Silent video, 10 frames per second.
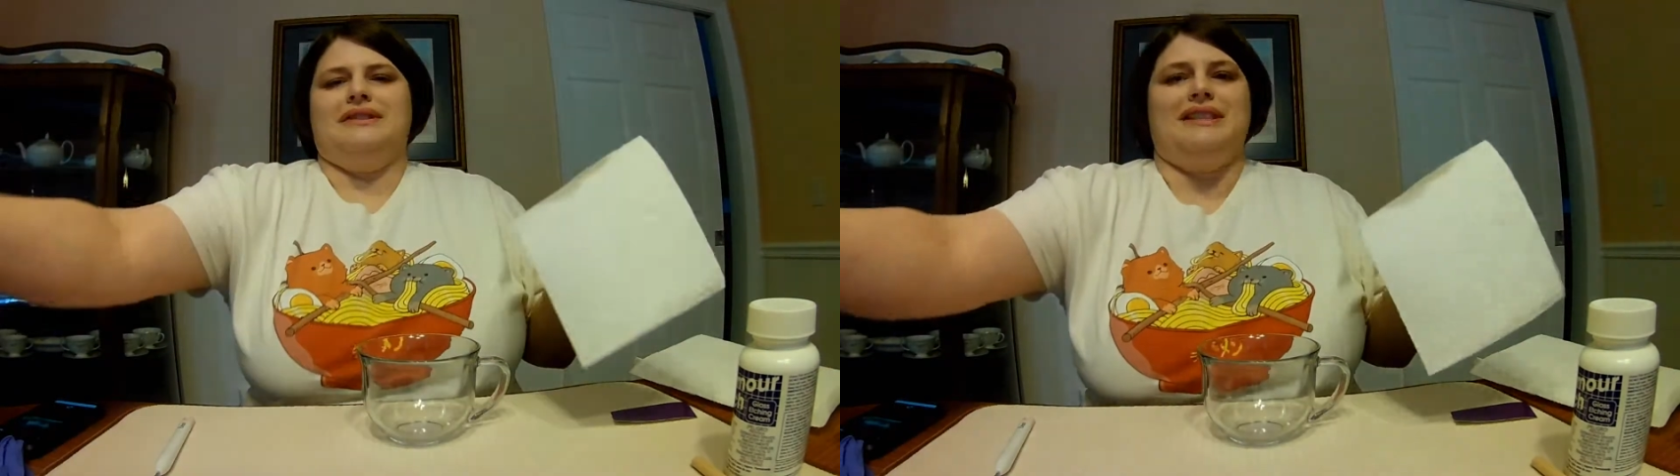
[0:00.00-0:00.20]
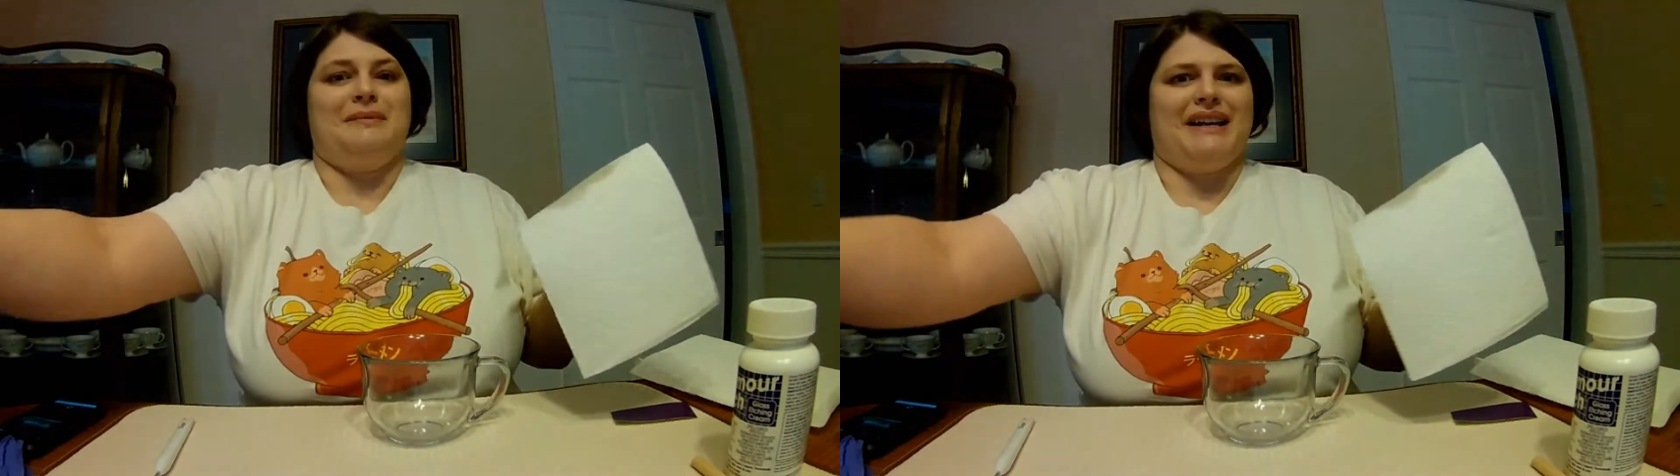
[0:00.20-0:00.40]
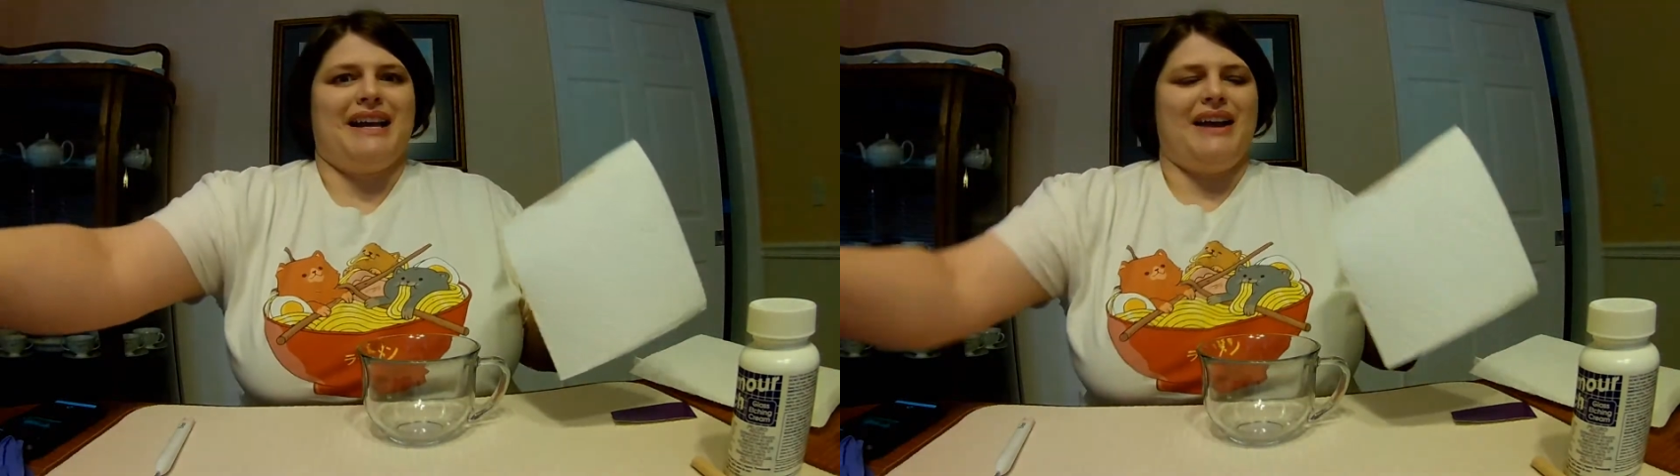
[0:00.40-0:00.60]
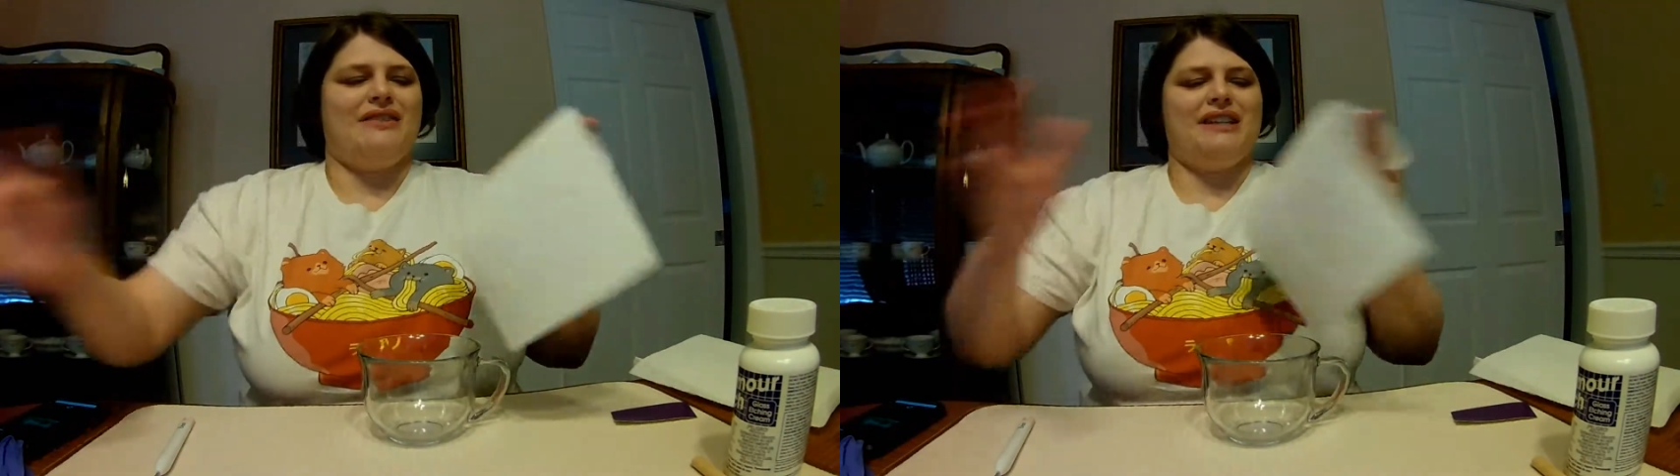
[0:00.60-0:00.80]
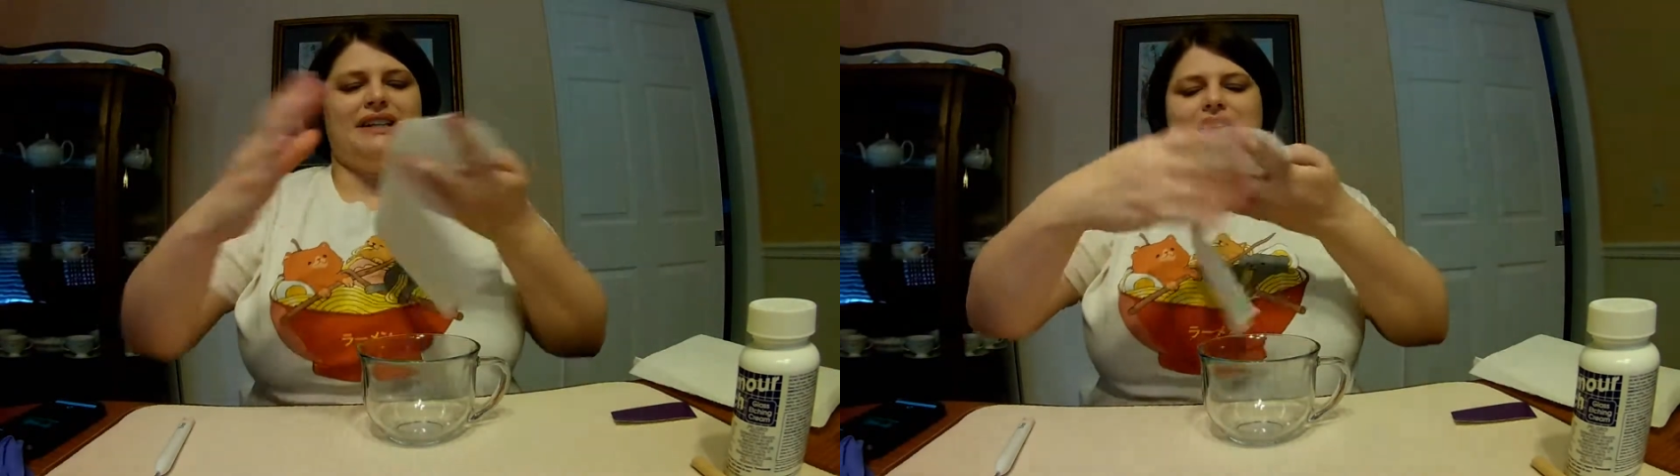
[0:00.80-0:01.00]
See my cat
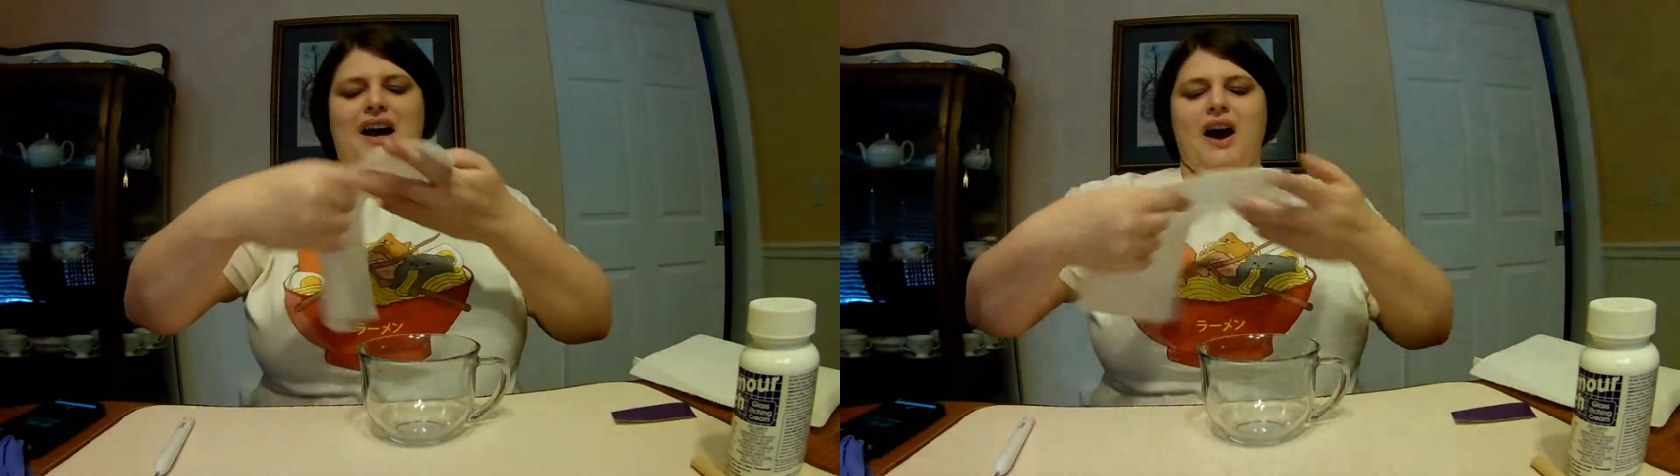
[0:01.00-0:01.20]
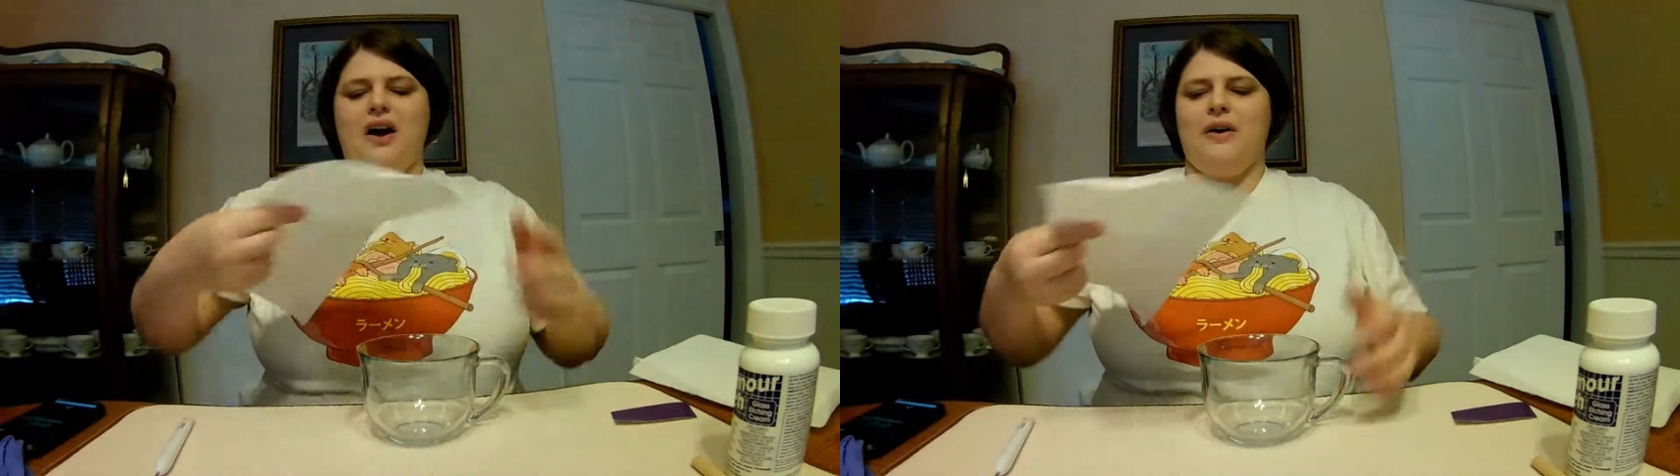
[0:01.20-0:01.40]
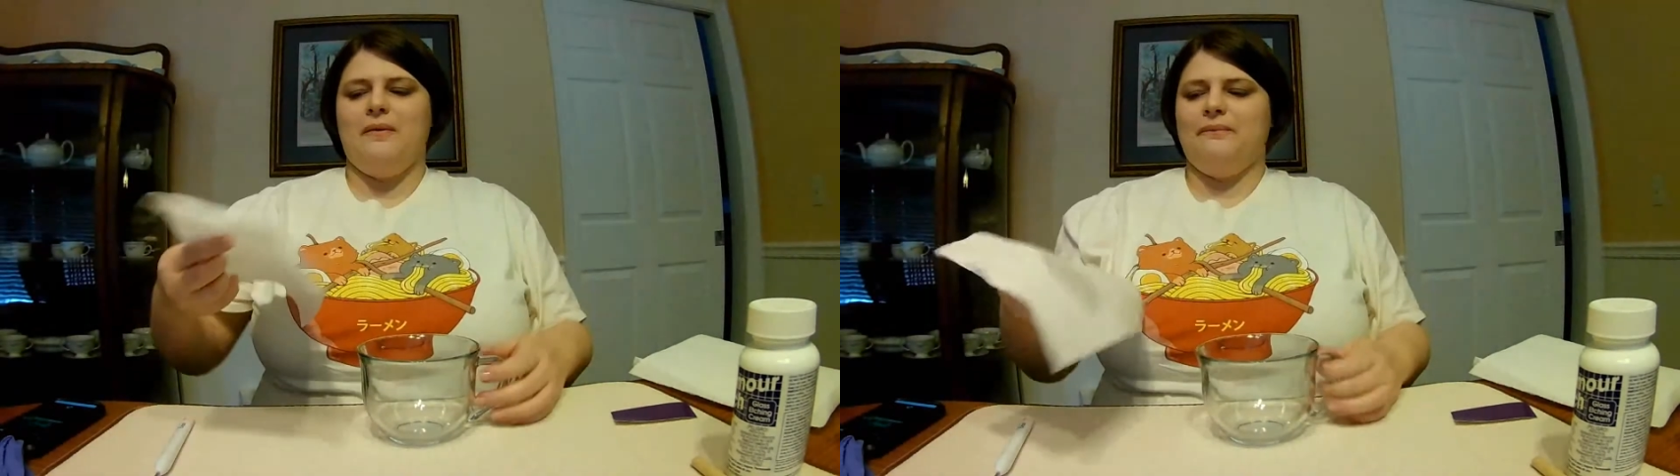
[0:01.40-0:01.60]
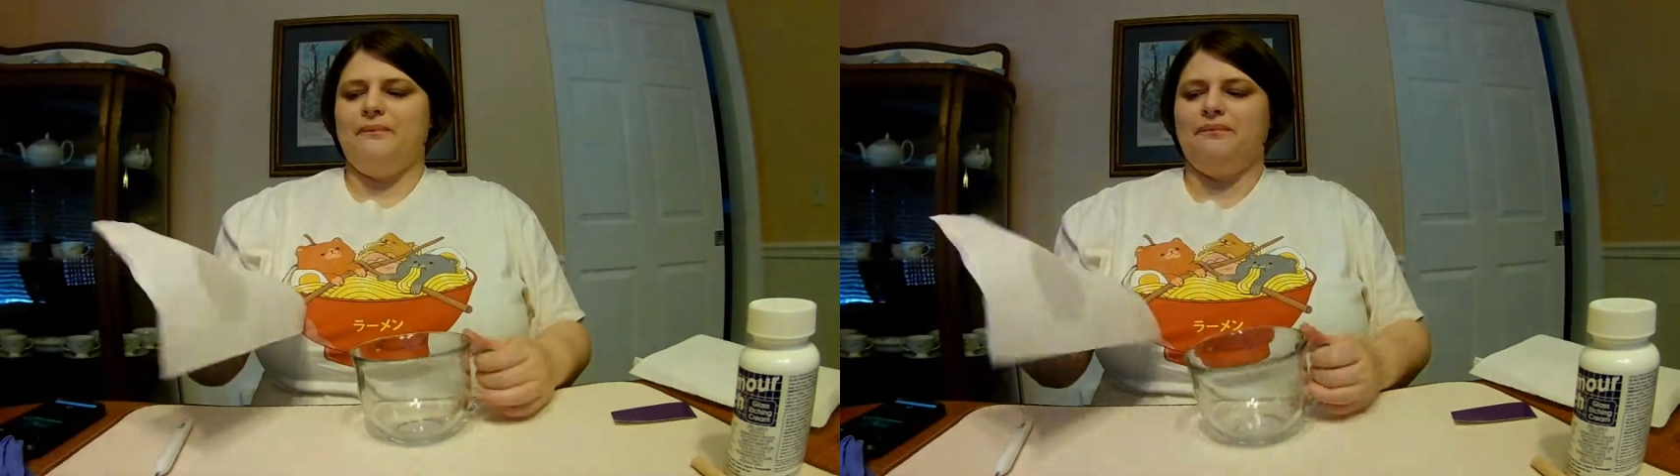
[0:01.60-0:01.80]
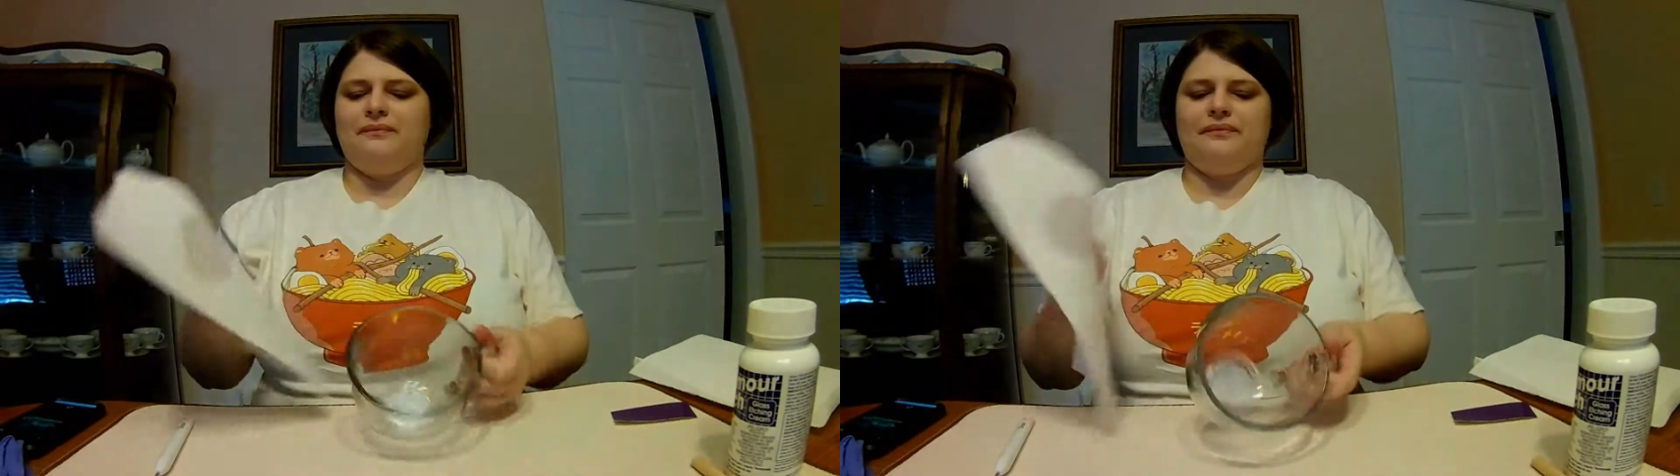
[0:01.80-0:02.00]
running?